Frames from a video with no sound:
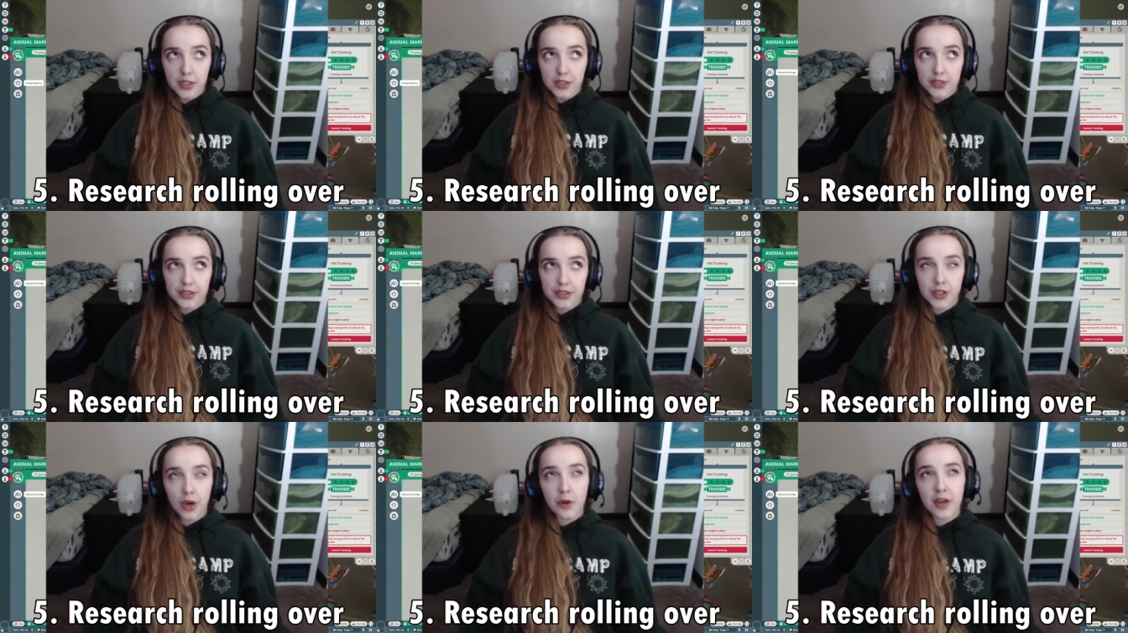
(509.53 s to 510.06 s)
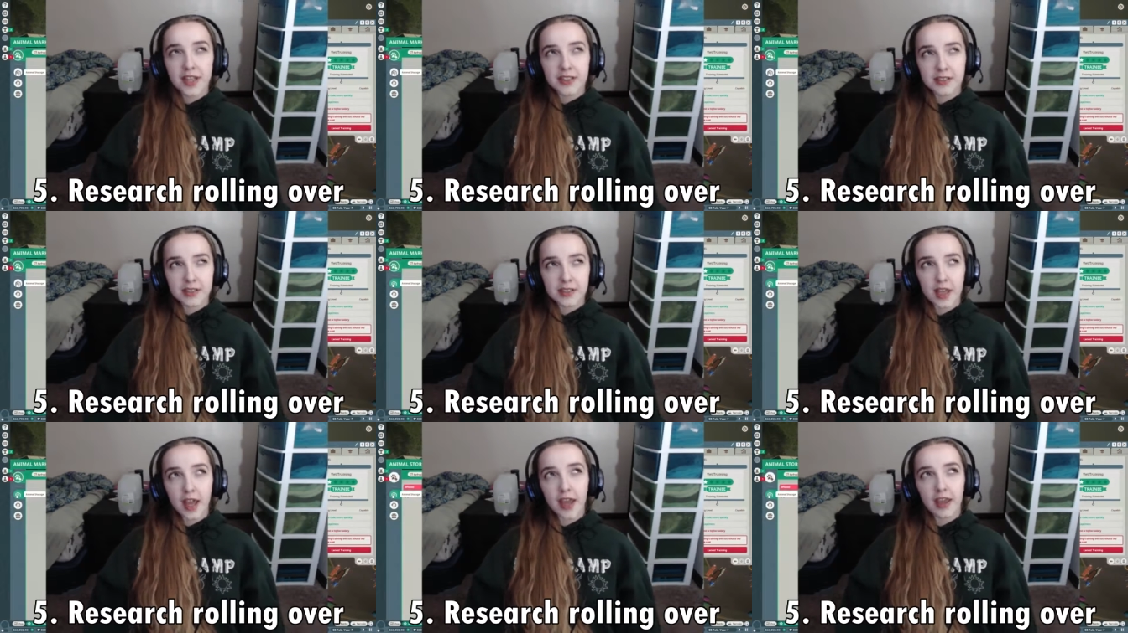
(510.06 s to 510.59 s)
So it's
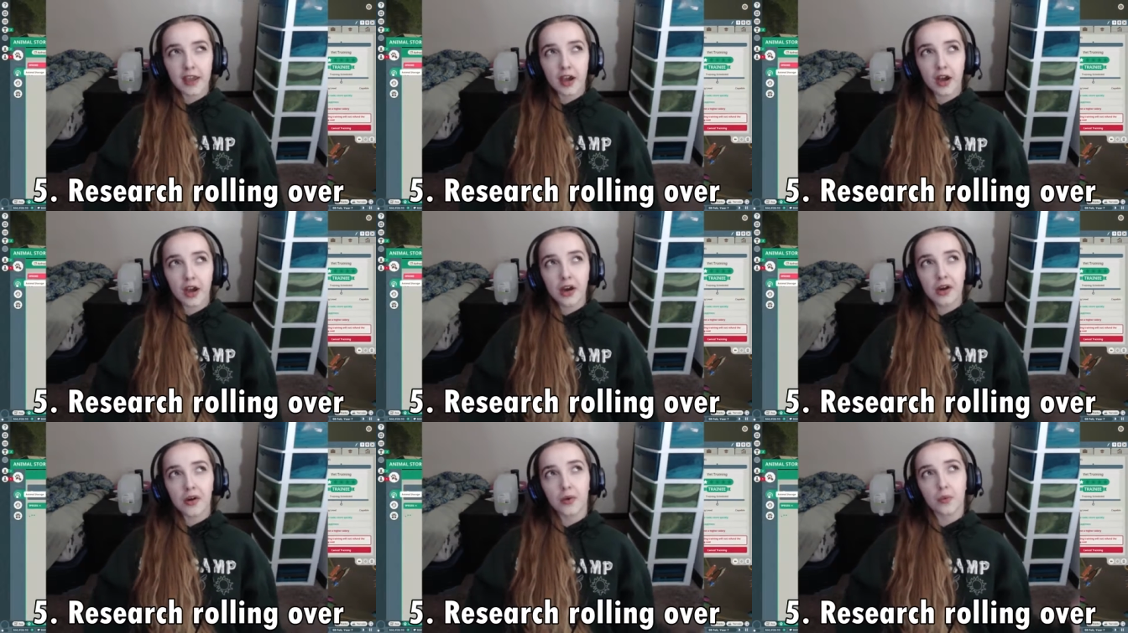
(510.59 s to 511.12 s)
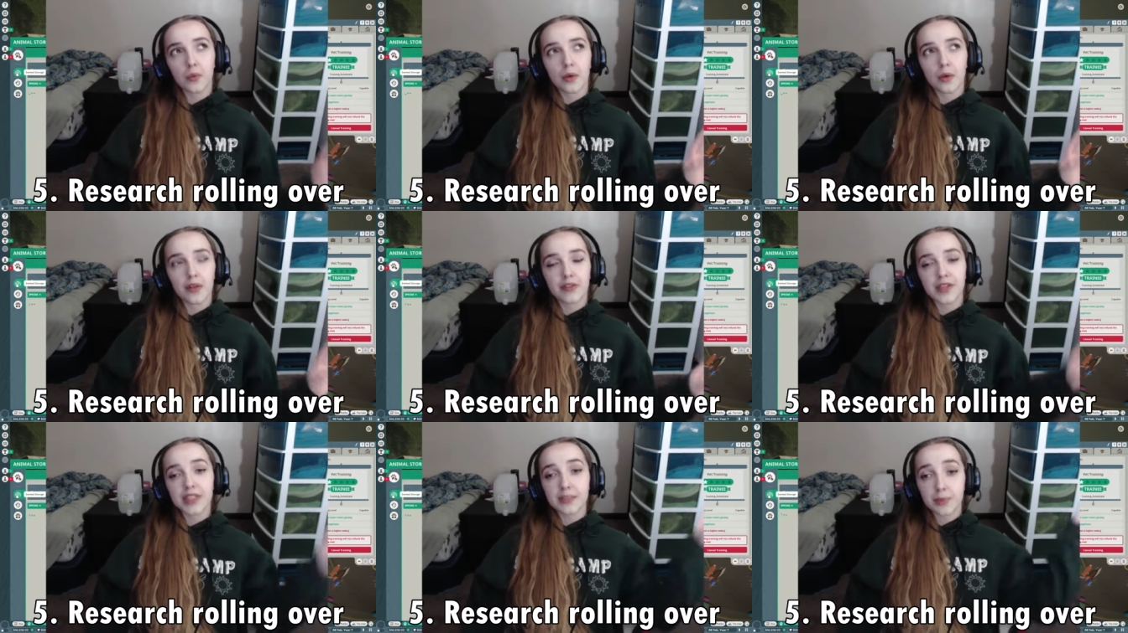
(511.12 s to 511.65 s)
like, oh, well,
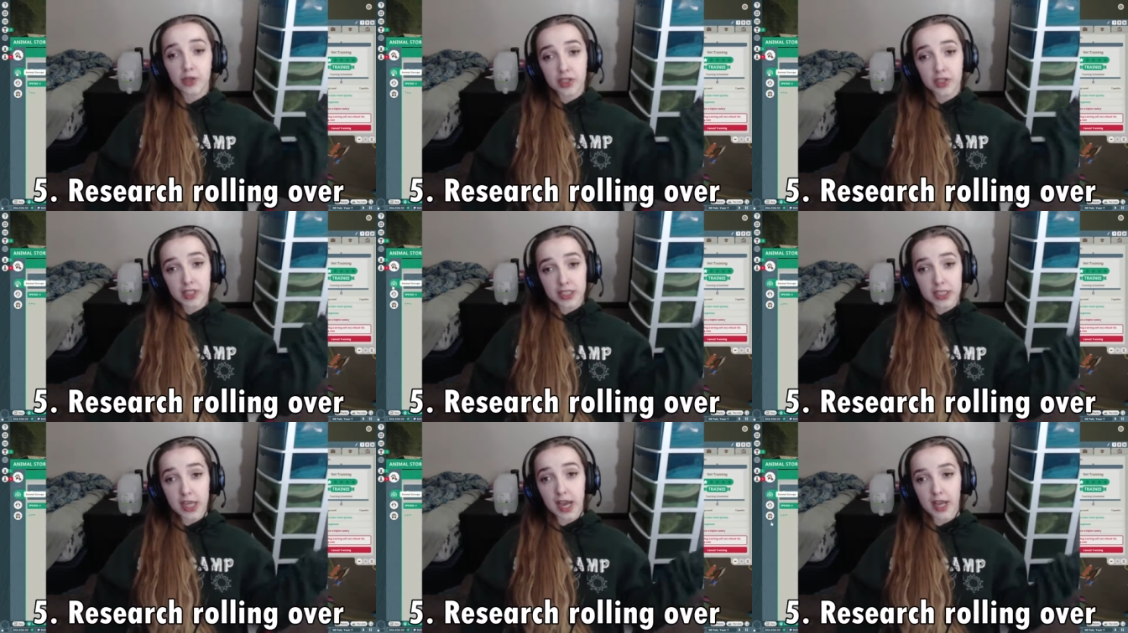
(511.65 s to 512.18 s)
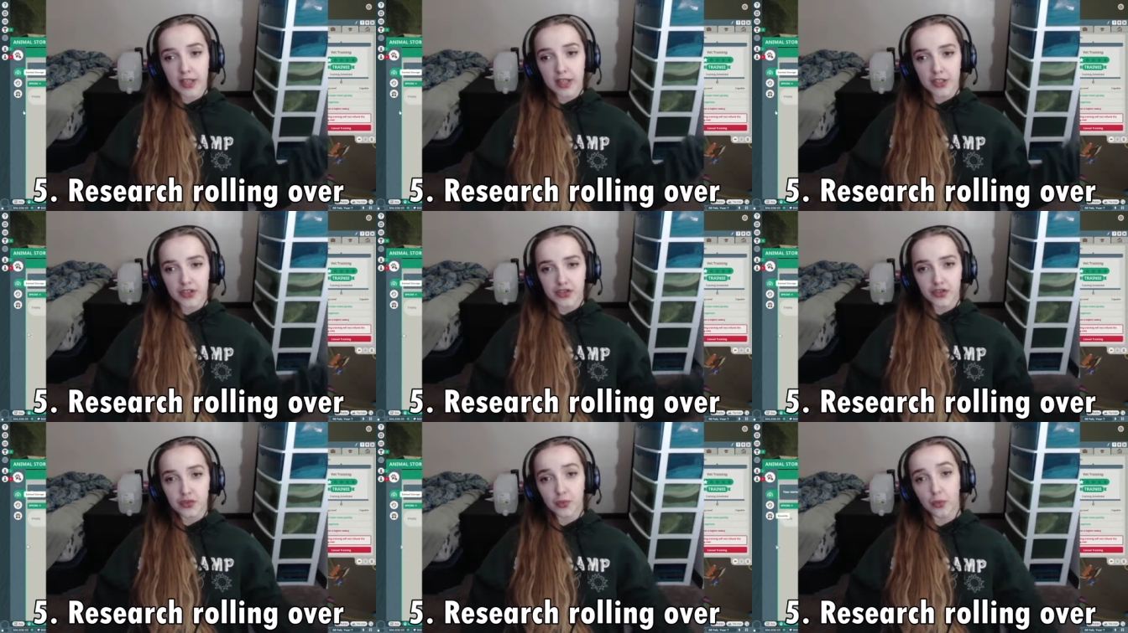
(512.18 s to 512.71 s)
this person at
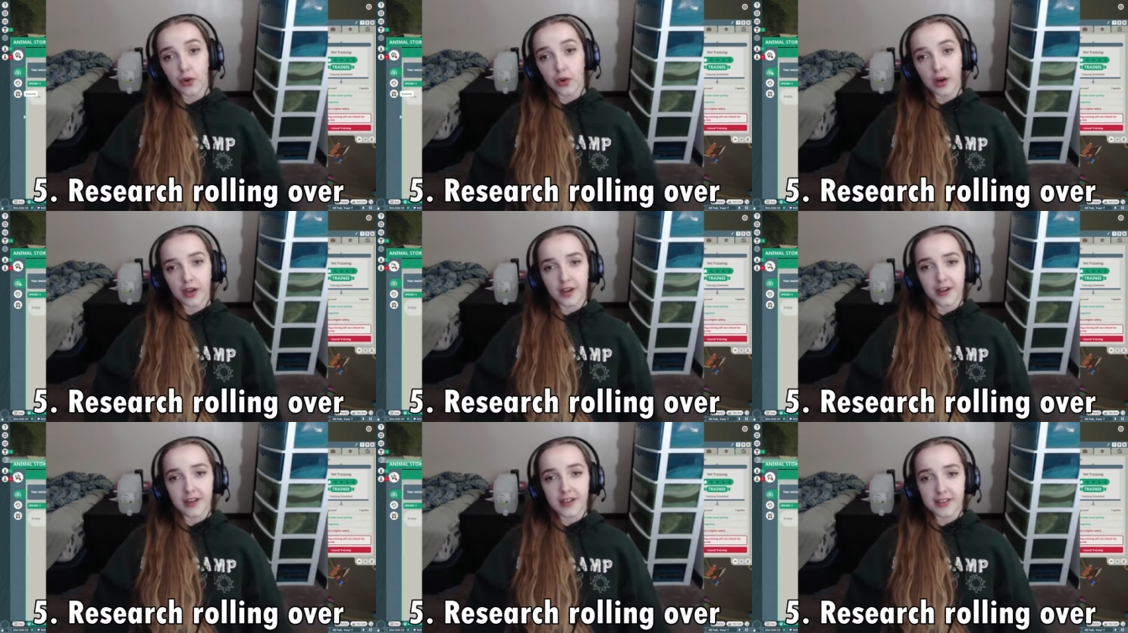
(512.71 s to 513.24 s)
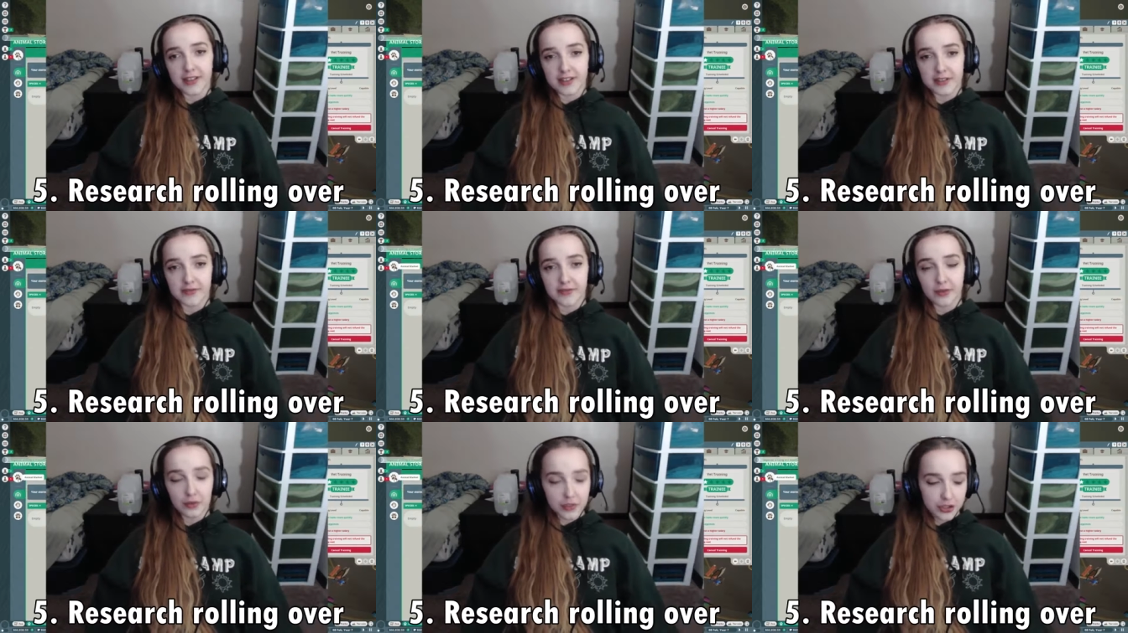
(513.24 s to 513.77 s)
Zoo 1 is
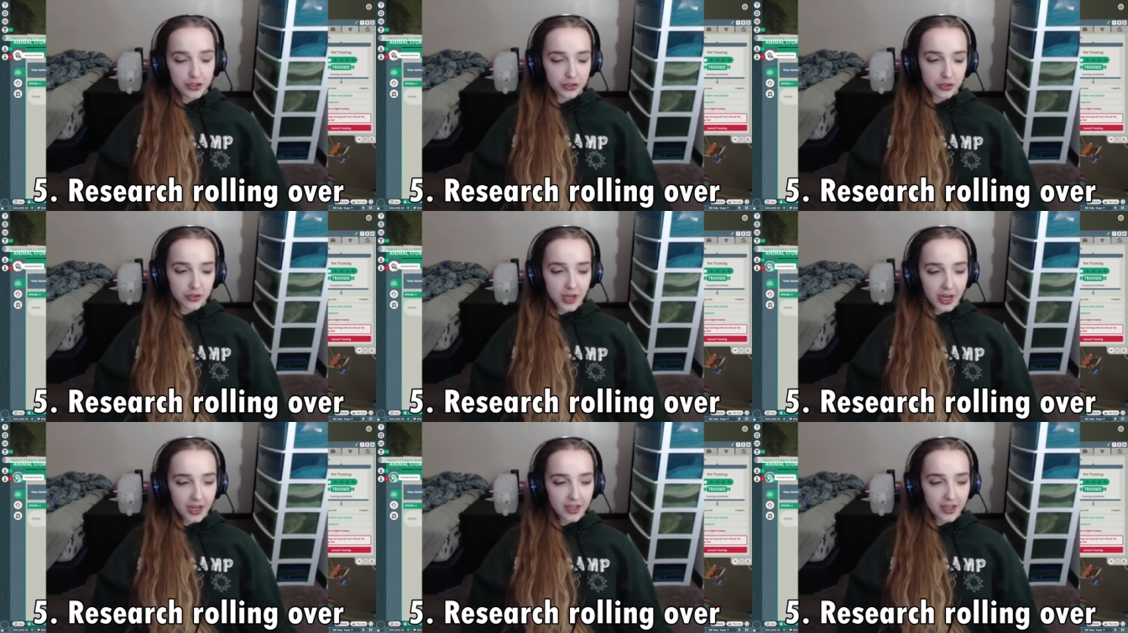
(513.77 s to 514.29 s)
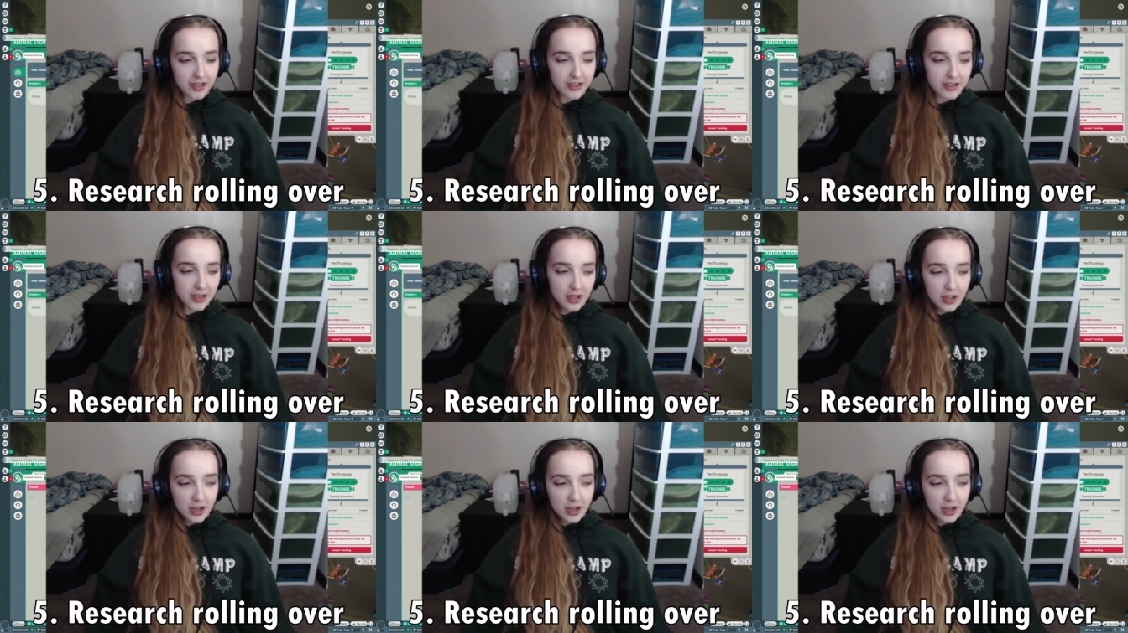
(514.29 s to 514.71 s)
fully trained